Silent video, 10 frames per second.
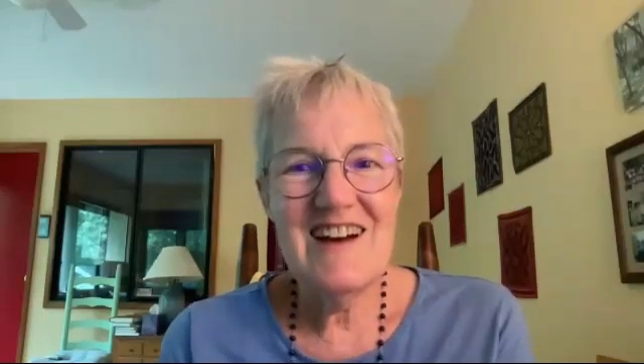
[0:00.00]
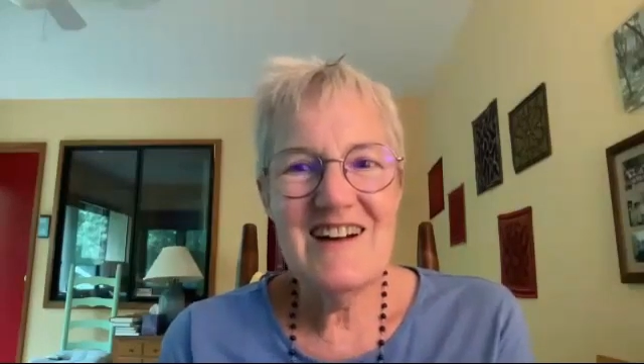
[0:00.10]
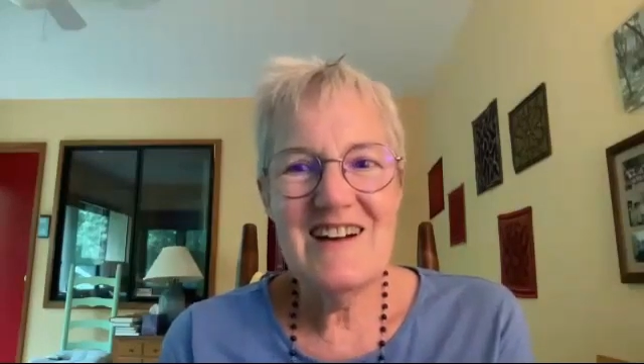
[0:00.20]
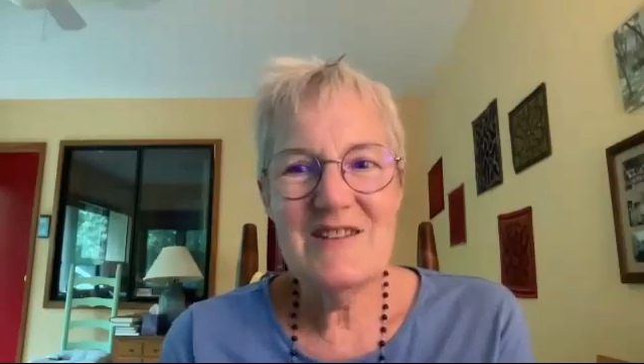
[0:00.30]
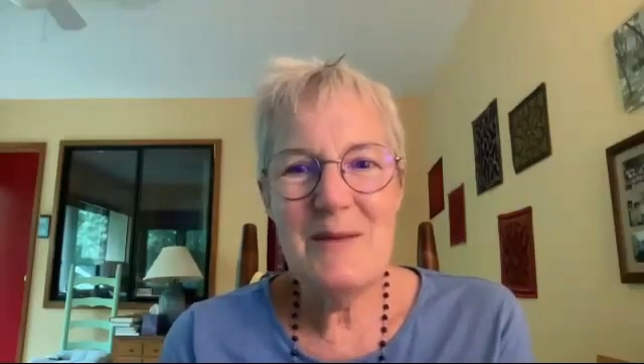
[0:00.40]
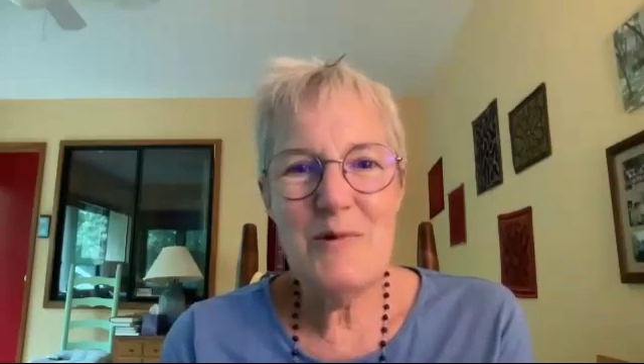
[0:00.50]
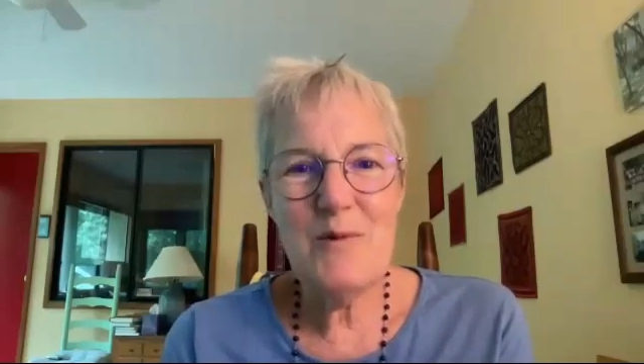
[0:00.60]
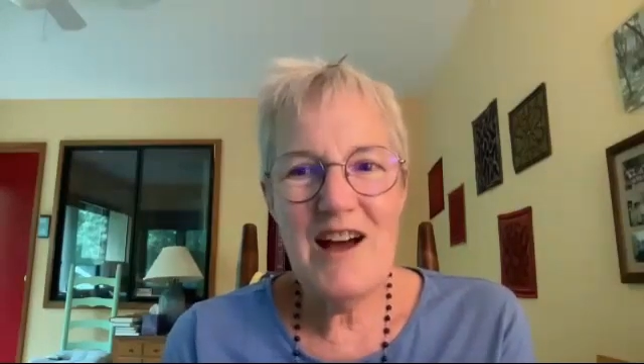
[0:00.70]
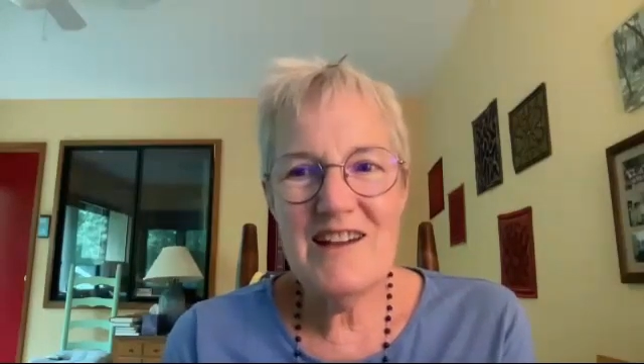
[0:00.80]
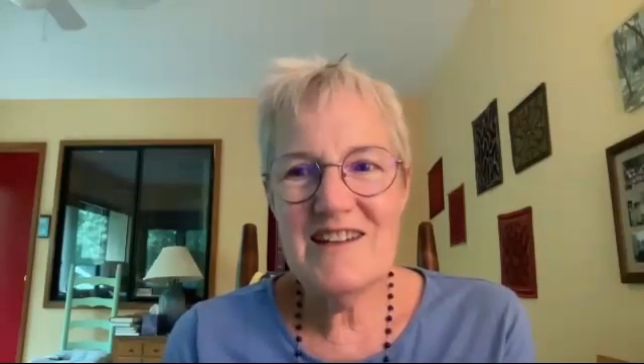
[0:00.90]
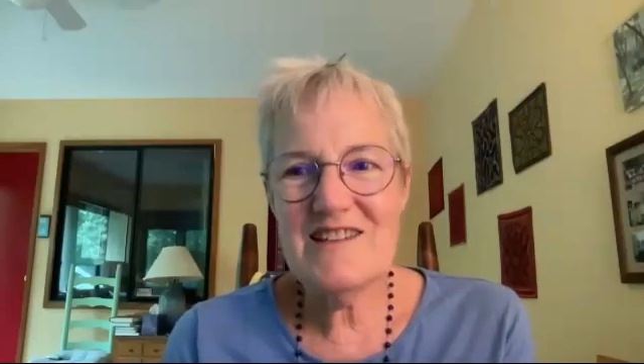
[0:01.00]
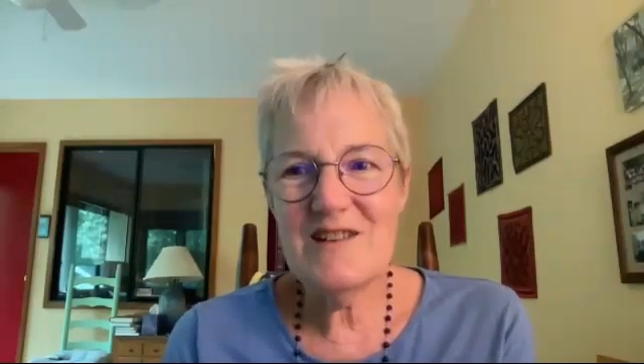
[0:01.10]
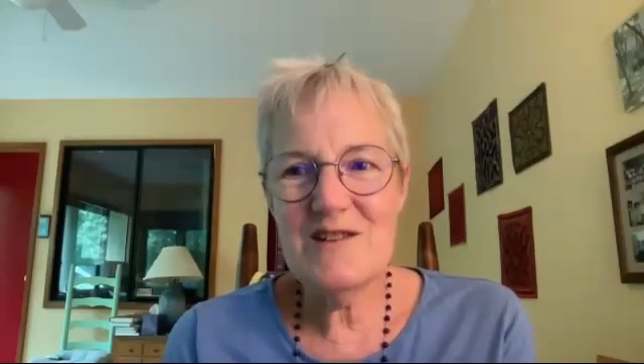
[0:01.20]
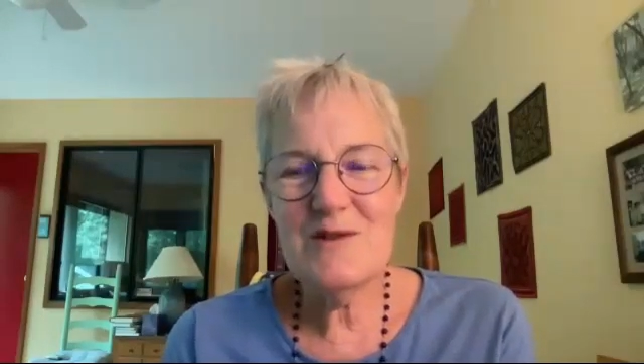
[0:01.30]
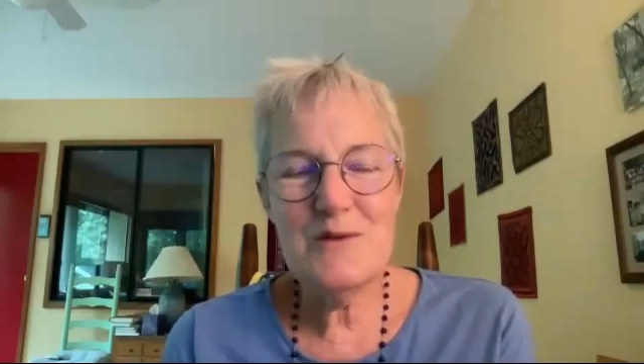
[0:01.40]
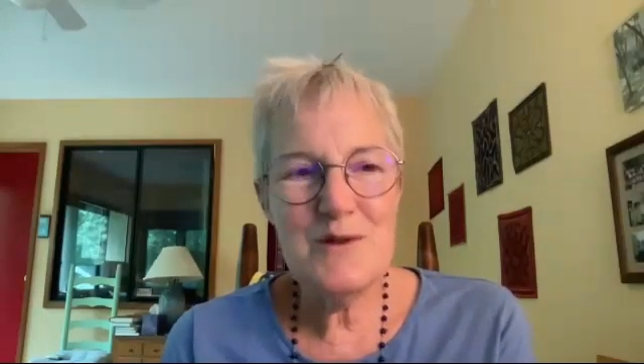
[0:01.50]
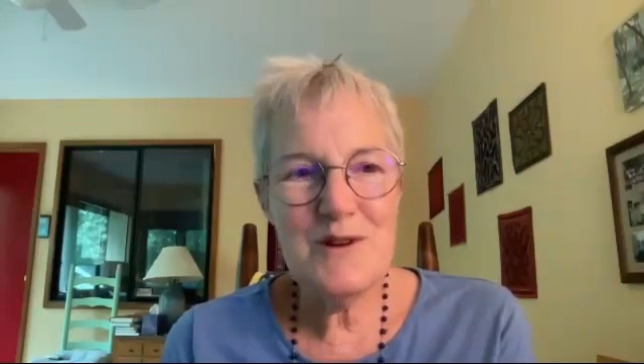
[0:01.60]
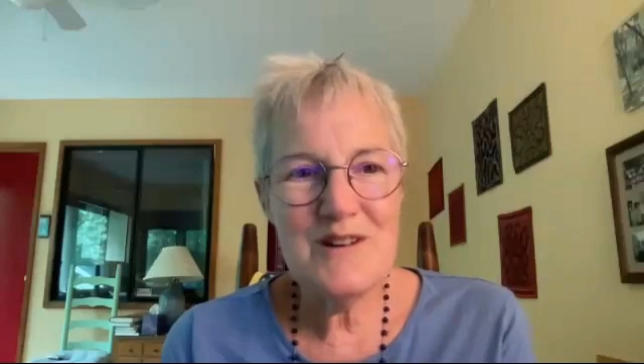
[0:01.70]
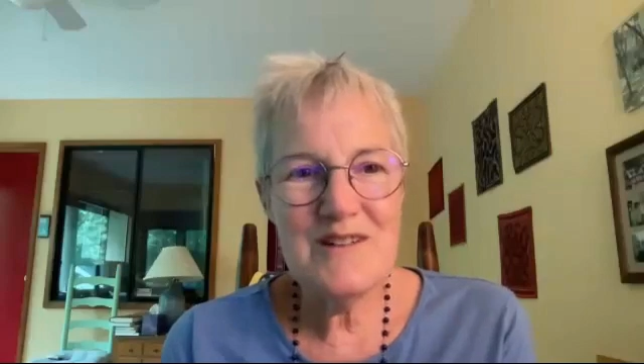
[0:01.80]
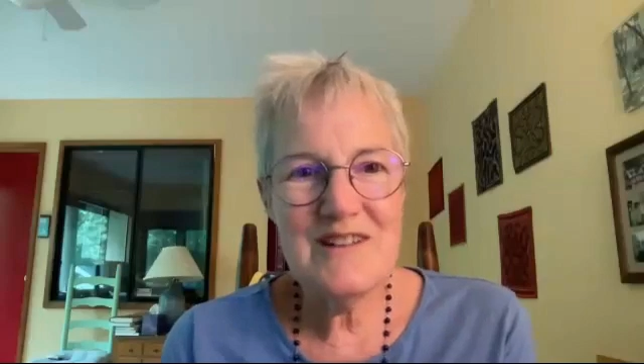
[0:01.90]
Lama Rod is on
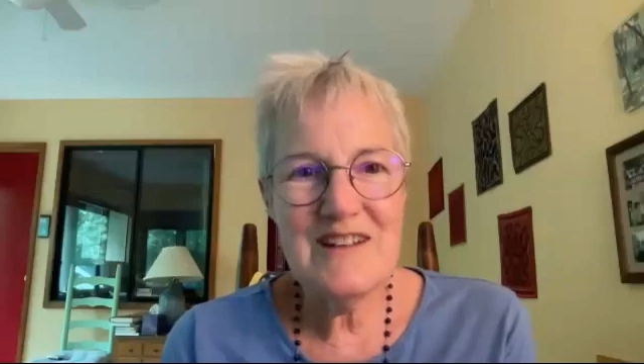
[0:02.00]
tour.